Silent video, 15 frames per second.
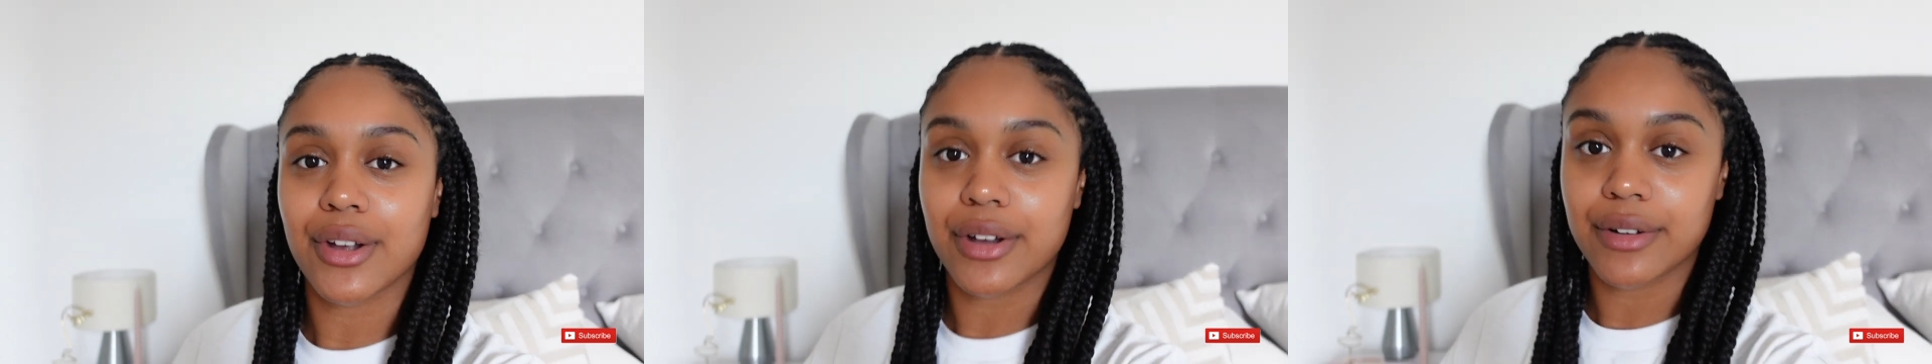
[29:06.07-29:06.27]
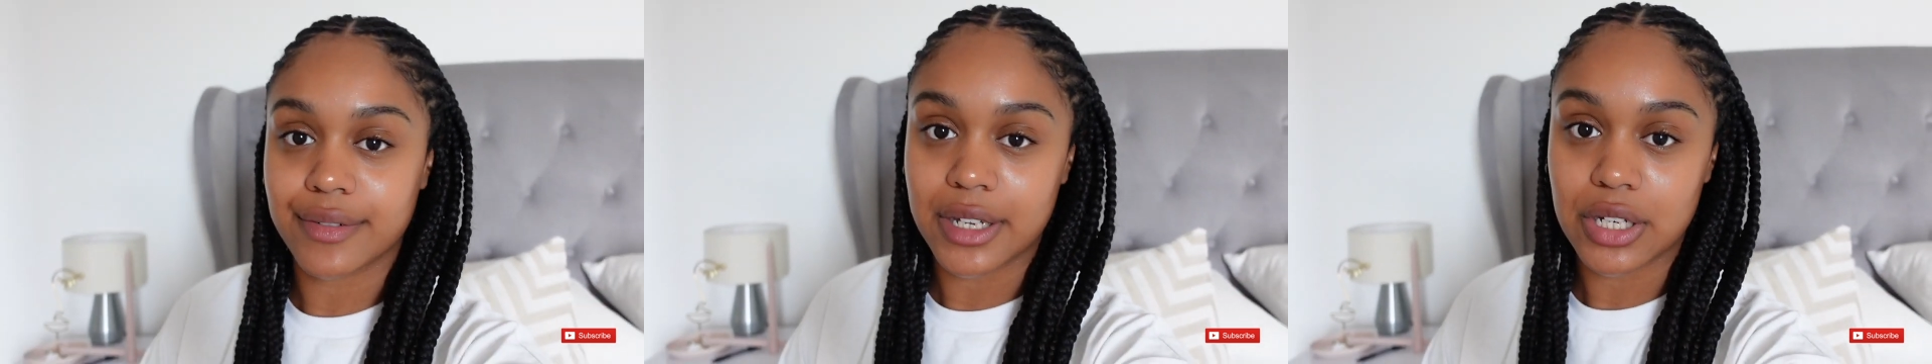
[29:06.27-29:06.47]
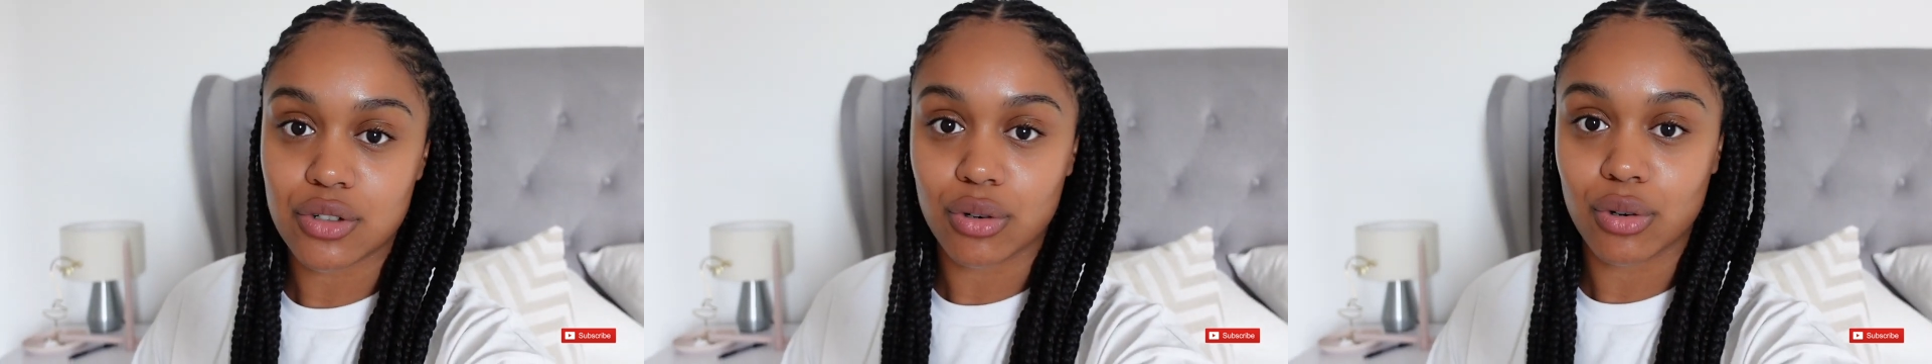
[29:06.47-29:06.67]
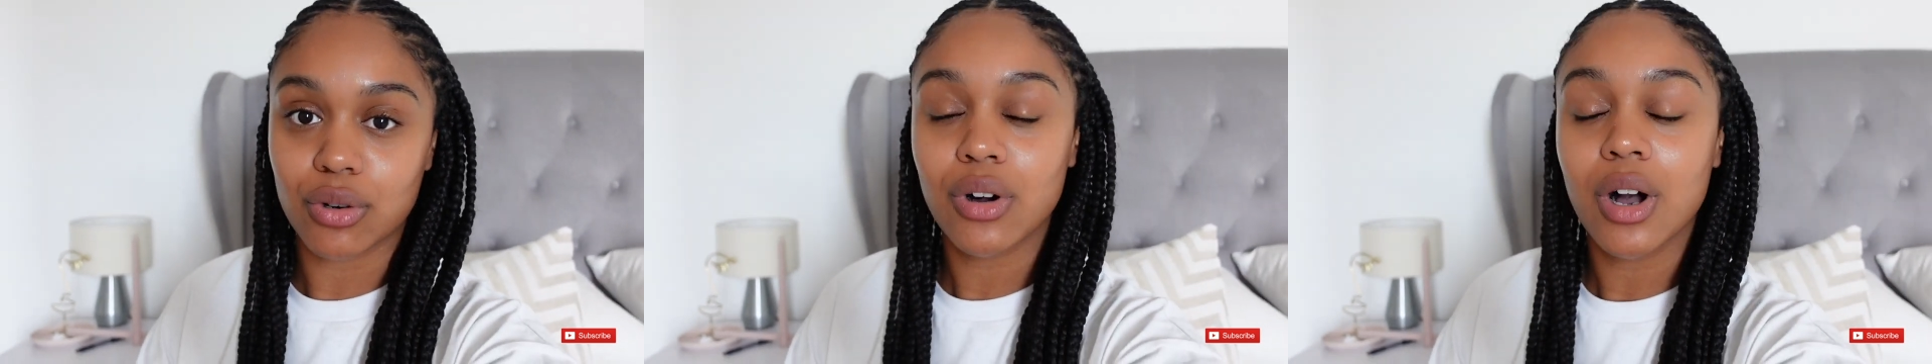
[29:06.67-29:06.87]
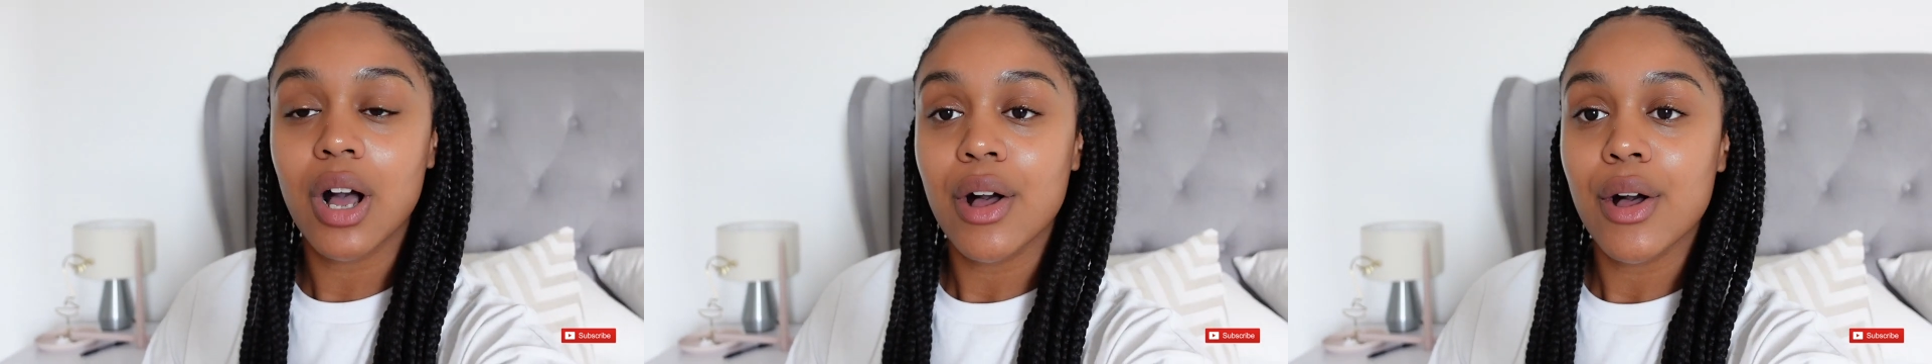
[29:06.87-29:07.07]

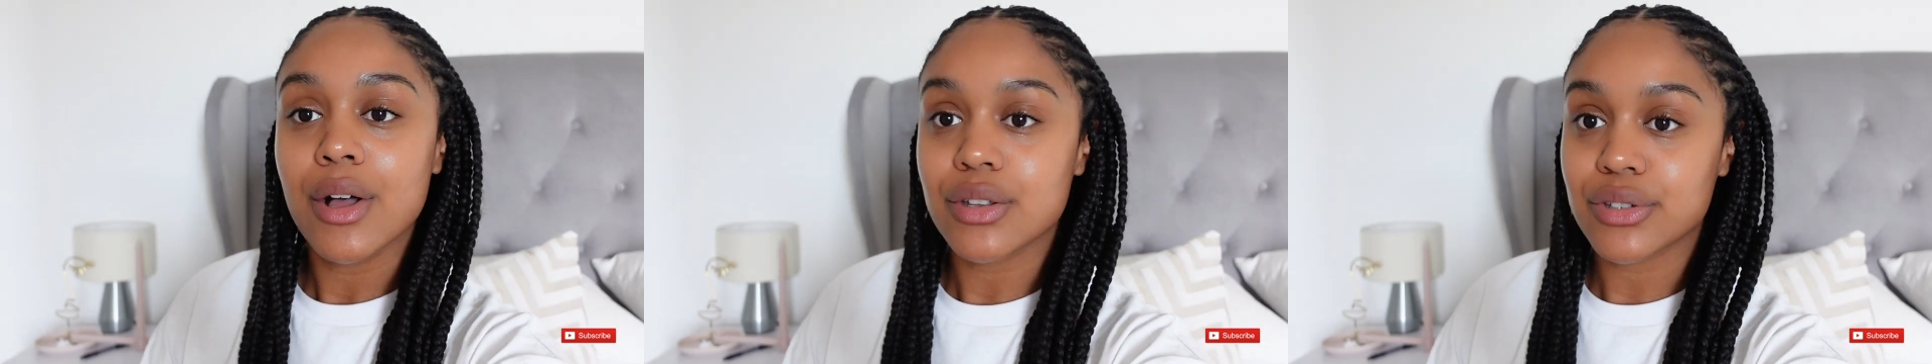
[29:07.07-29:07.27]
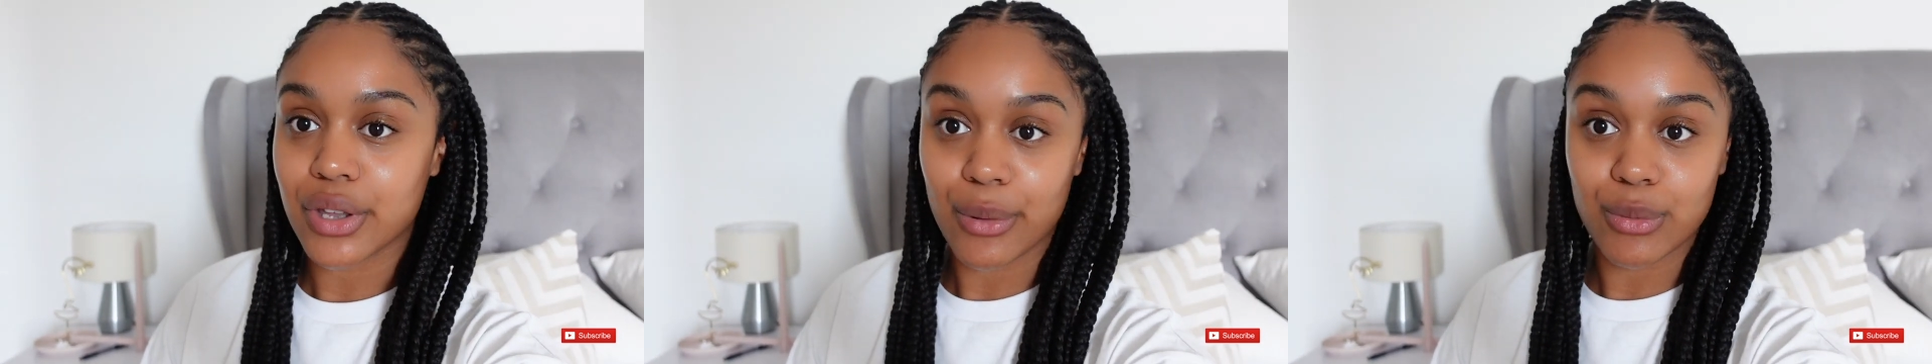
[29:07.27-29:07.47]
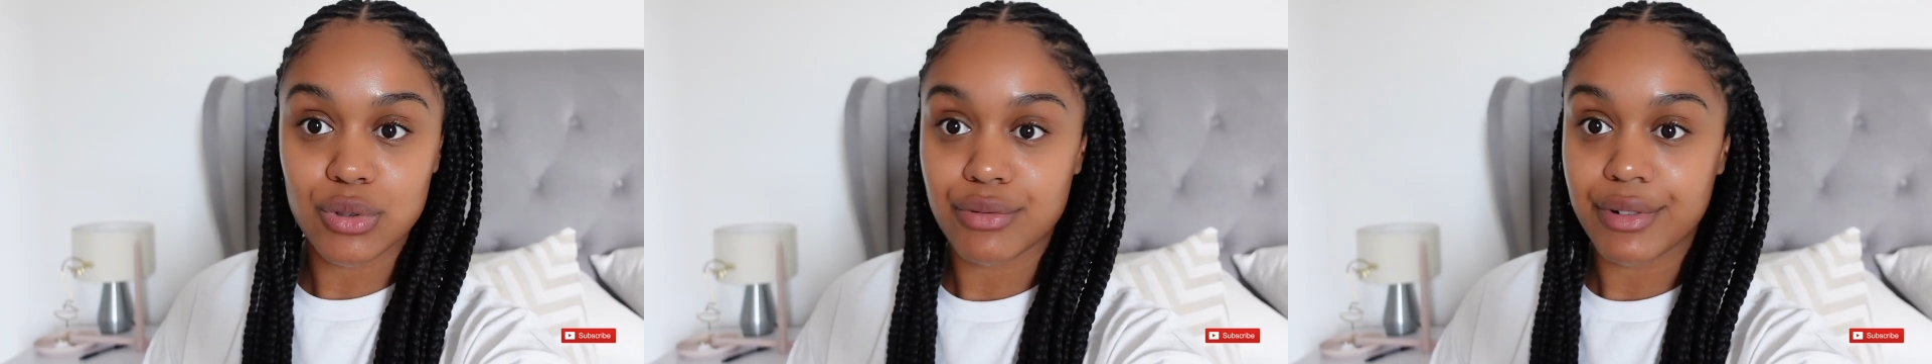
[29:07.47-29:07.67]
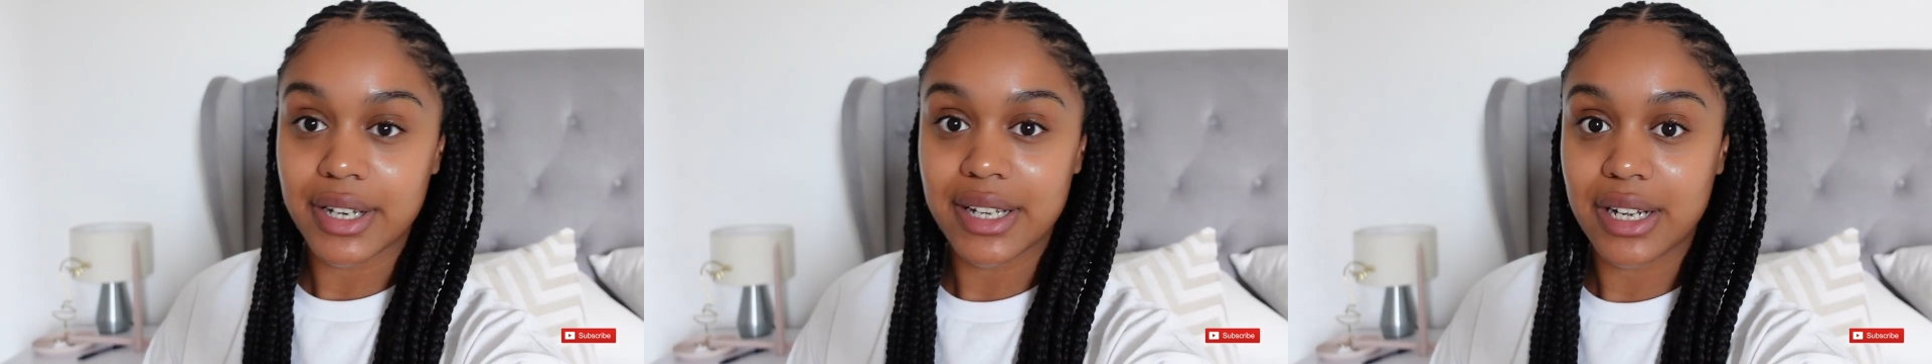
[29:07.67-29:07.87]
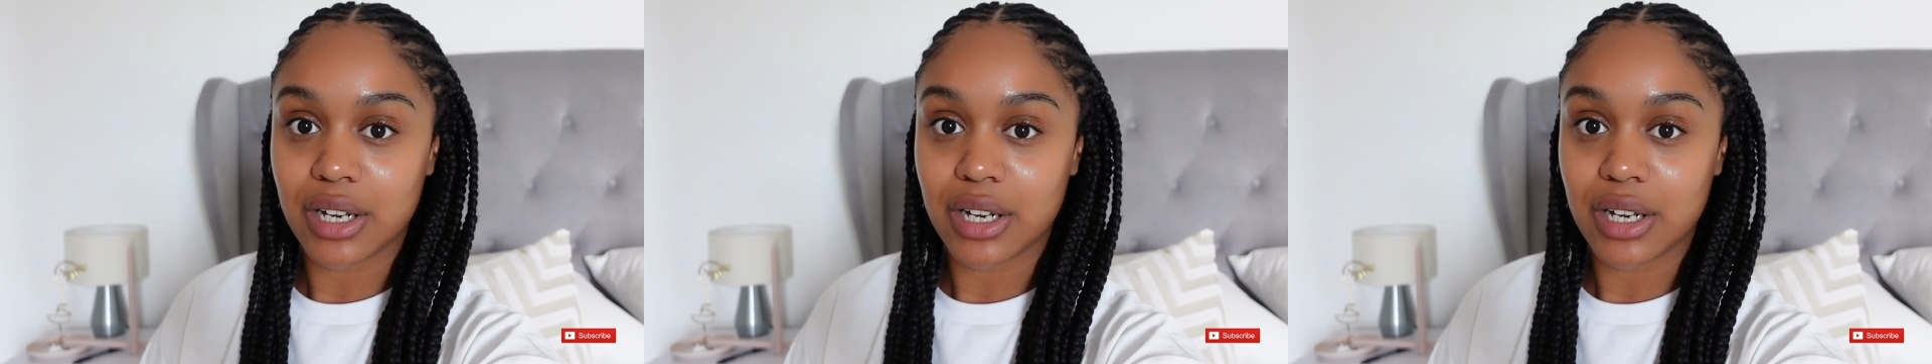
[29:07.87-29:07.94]
cathedral so it was really